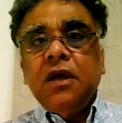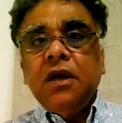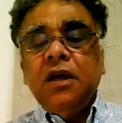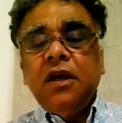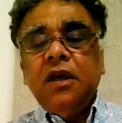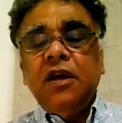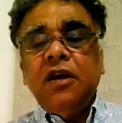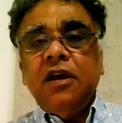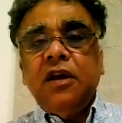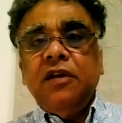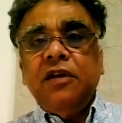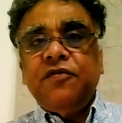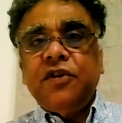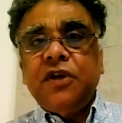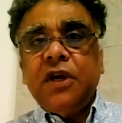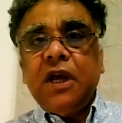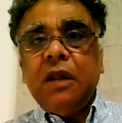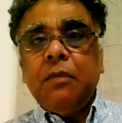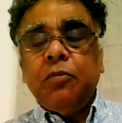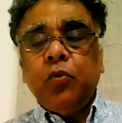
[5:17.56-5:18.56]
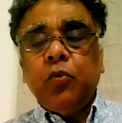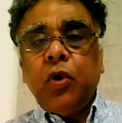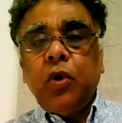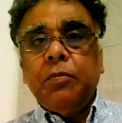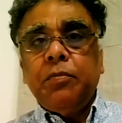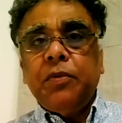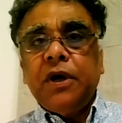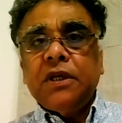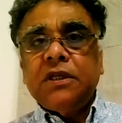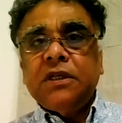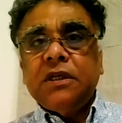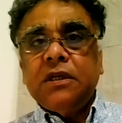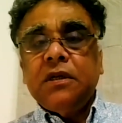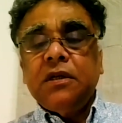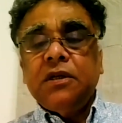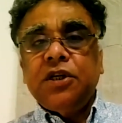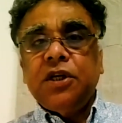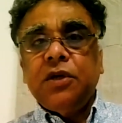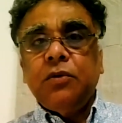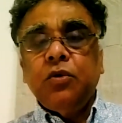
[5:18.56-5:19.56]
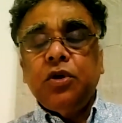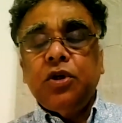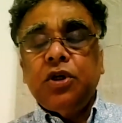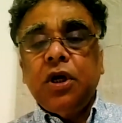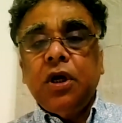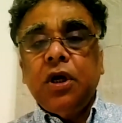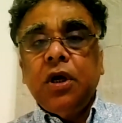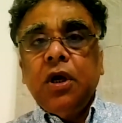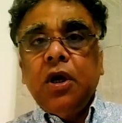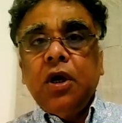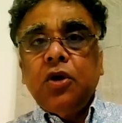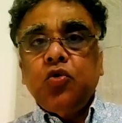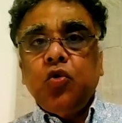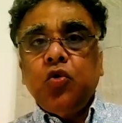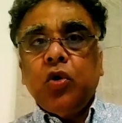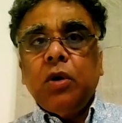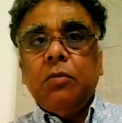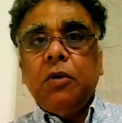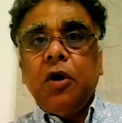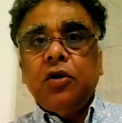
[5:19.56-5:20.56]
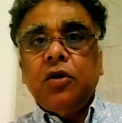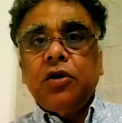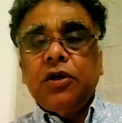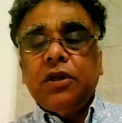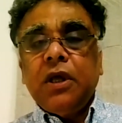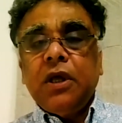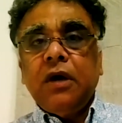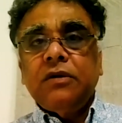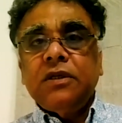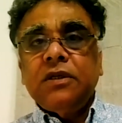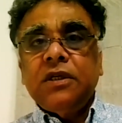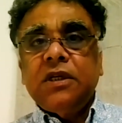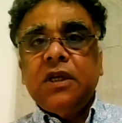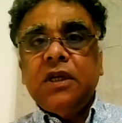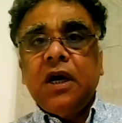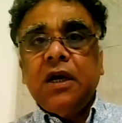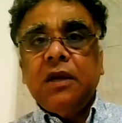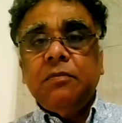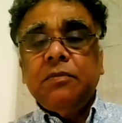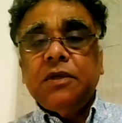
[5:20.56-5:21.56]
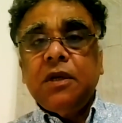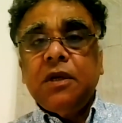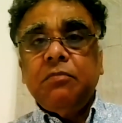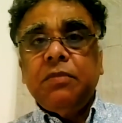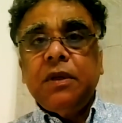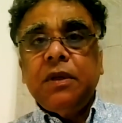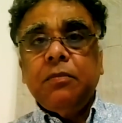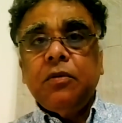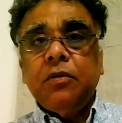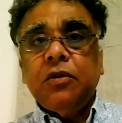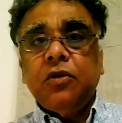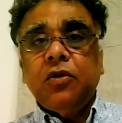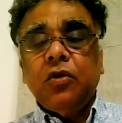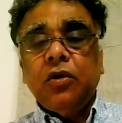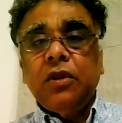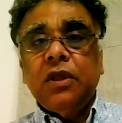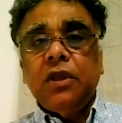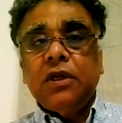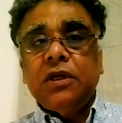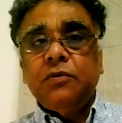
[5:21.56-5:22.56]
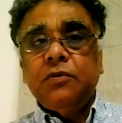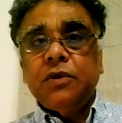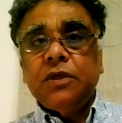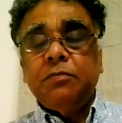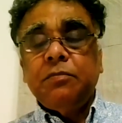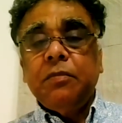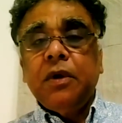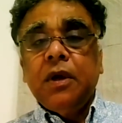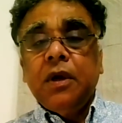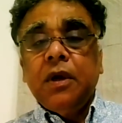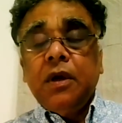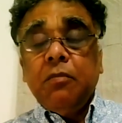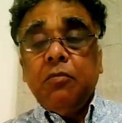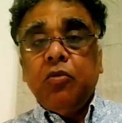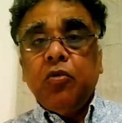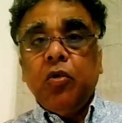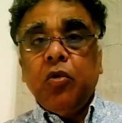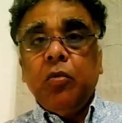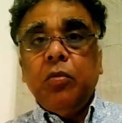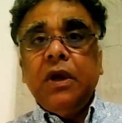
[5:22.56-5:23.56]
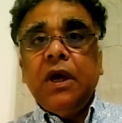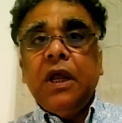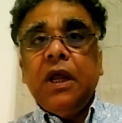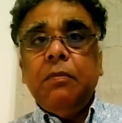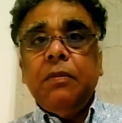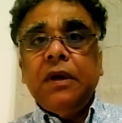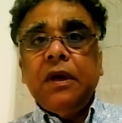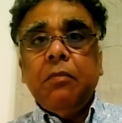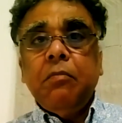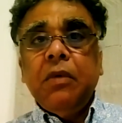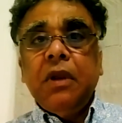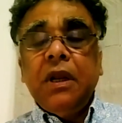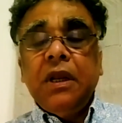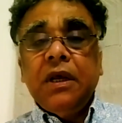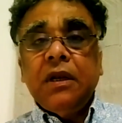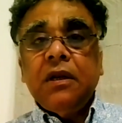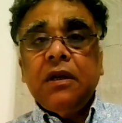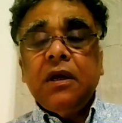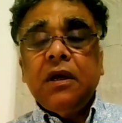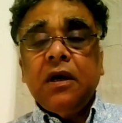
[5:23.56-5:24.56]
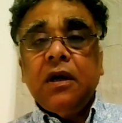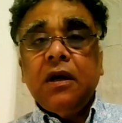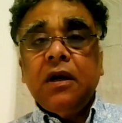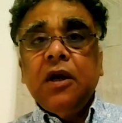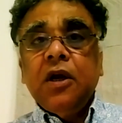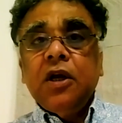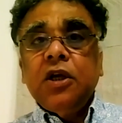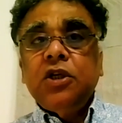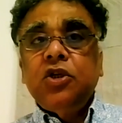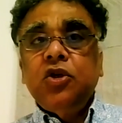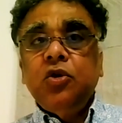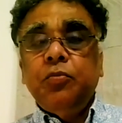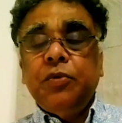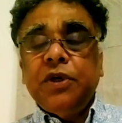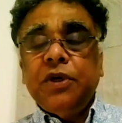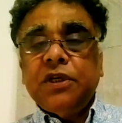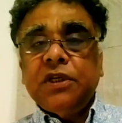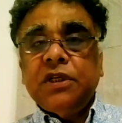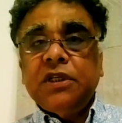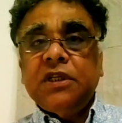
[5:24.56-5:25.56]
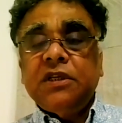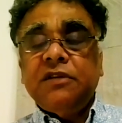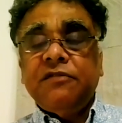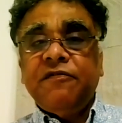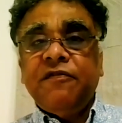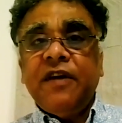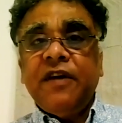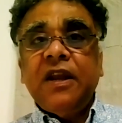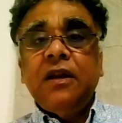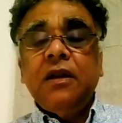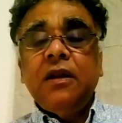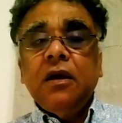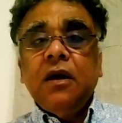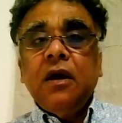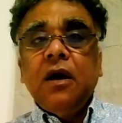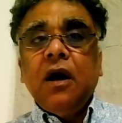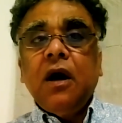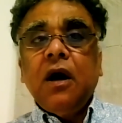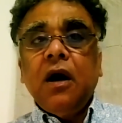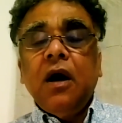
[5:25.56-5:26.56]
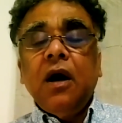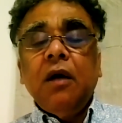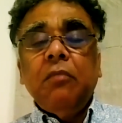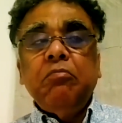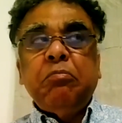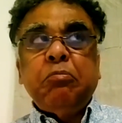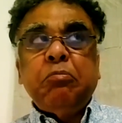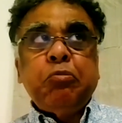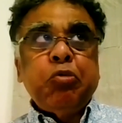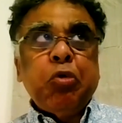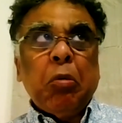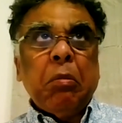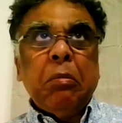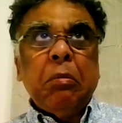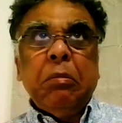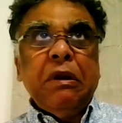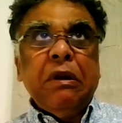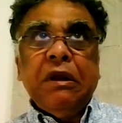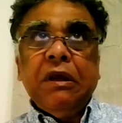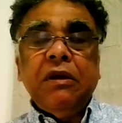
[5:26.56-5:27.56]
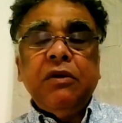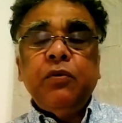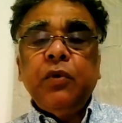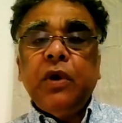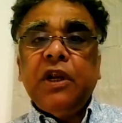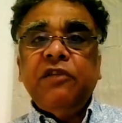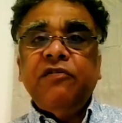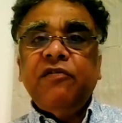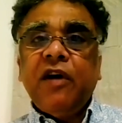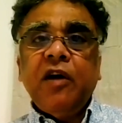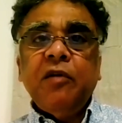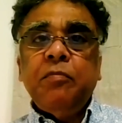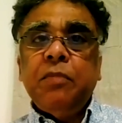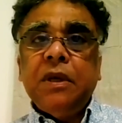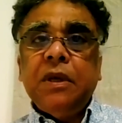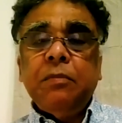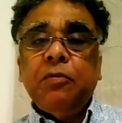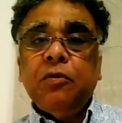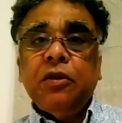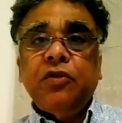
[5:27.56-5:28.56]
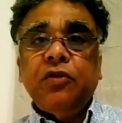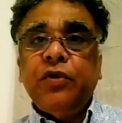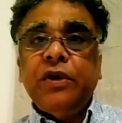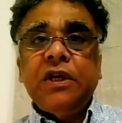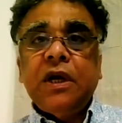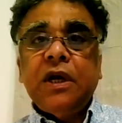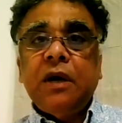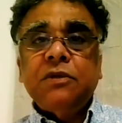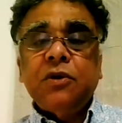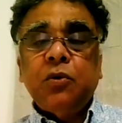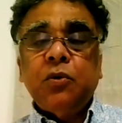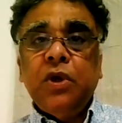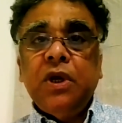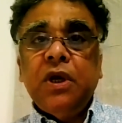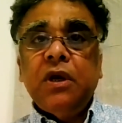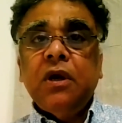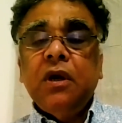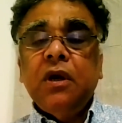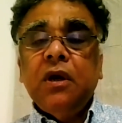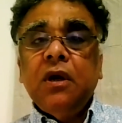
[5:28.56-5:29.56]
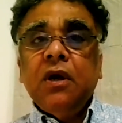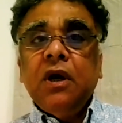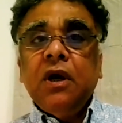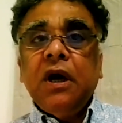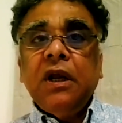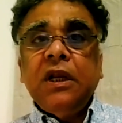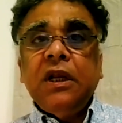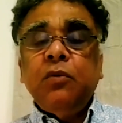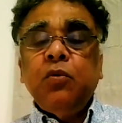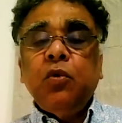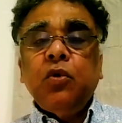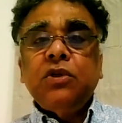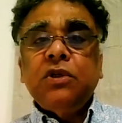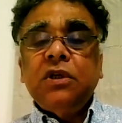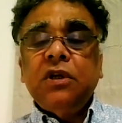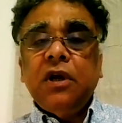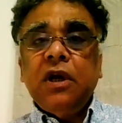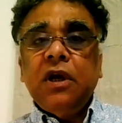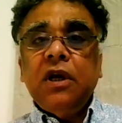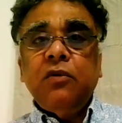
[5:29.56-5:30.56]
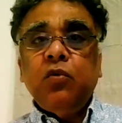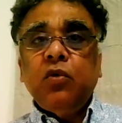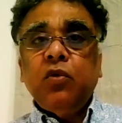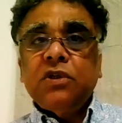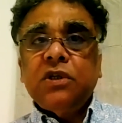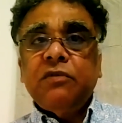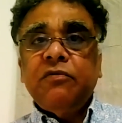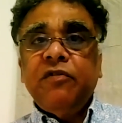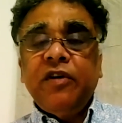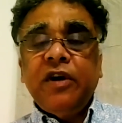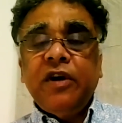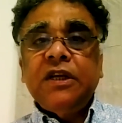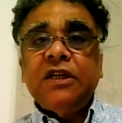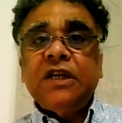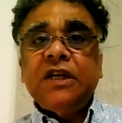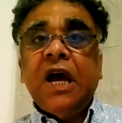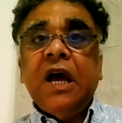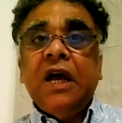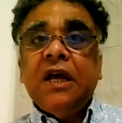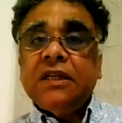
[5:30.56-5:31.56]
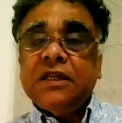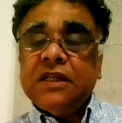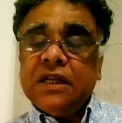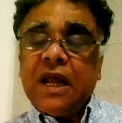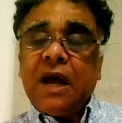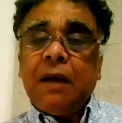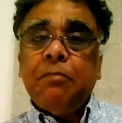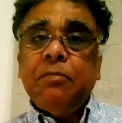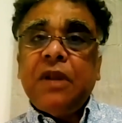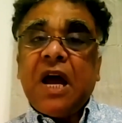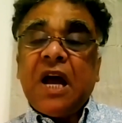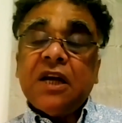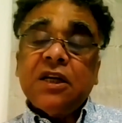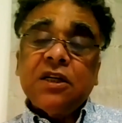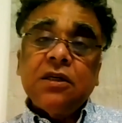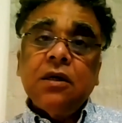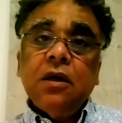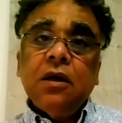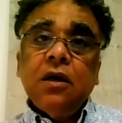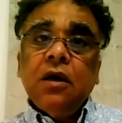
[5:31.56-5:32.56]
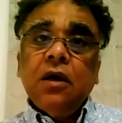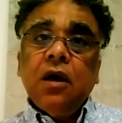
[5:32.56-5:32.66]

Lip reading: If she helped one person, she would talk about it 1,000 times and people thought that she was probably helping a million. Her soup kitchens fed probably 25 people 3 times a week, and it was a very slapdash